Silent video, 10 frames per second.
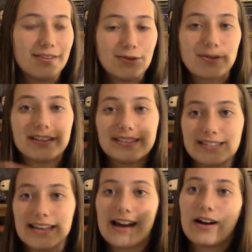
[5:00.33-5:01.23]
you could
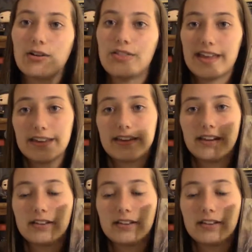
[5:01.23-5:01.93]
see how they,